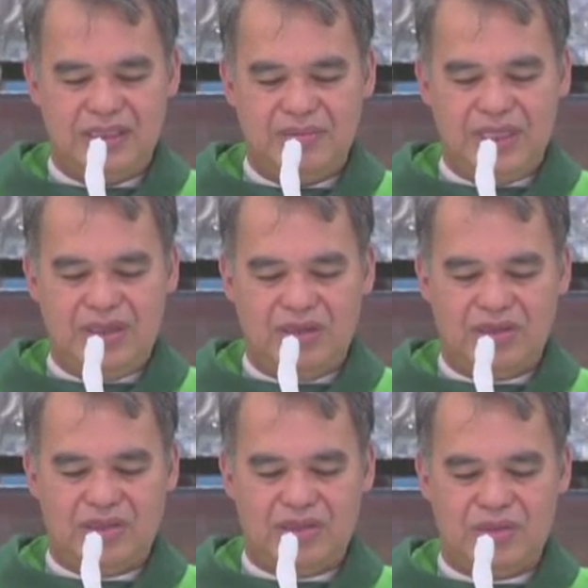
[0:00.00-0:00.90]

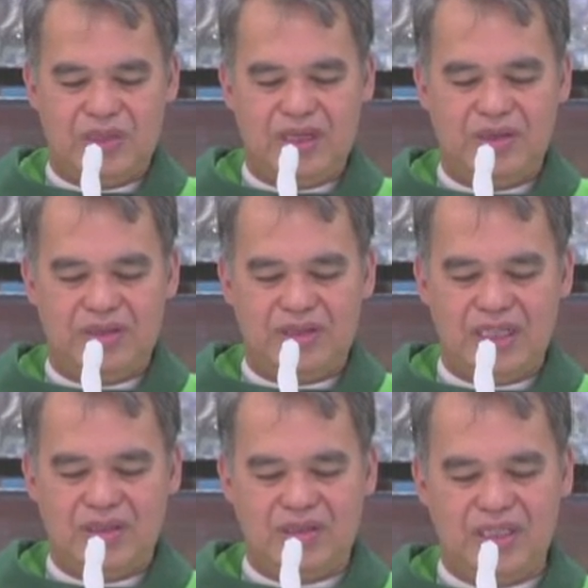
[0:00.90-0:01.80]
because where your
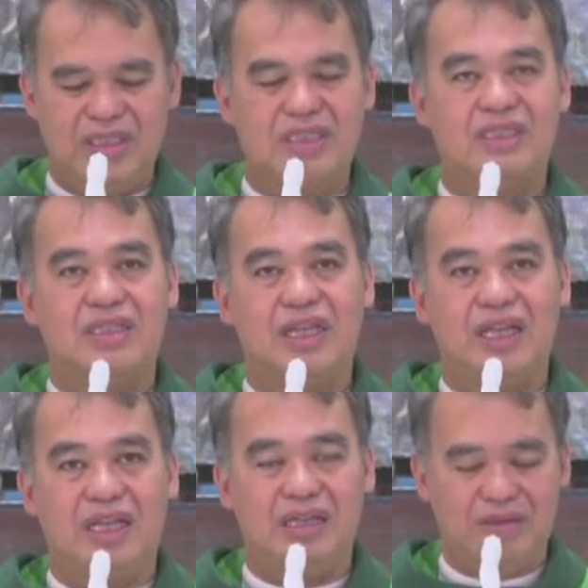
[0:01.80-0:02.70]
treasure is,
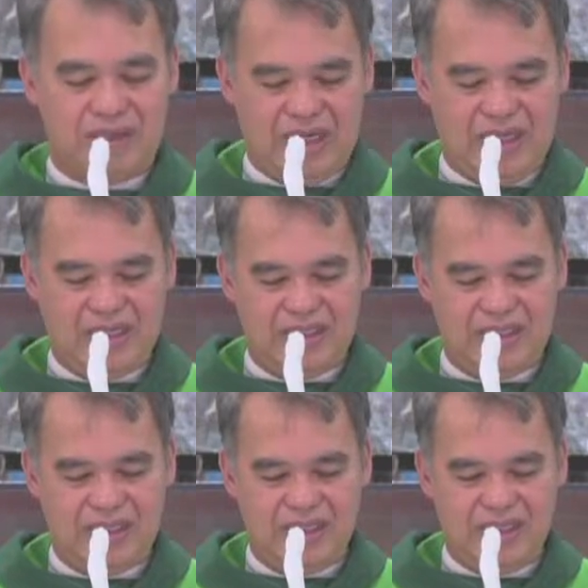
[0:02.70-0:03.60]
there your heart
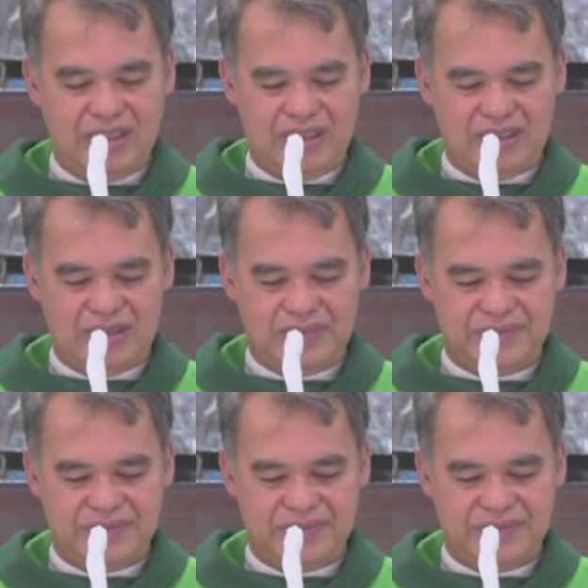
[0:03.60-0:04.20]
is.